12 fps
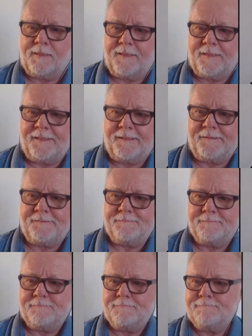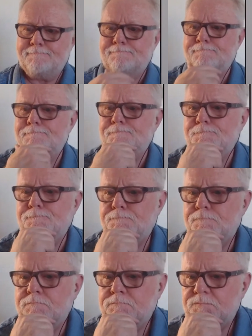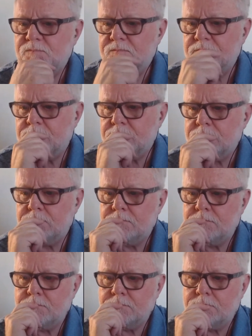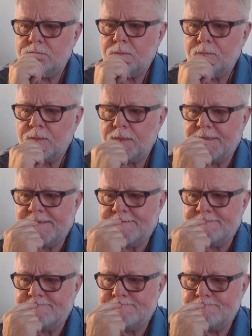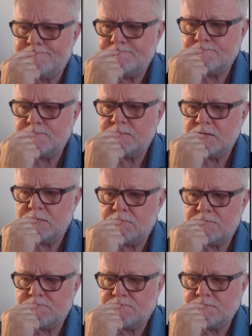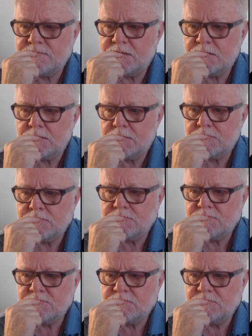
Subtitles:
[no speech]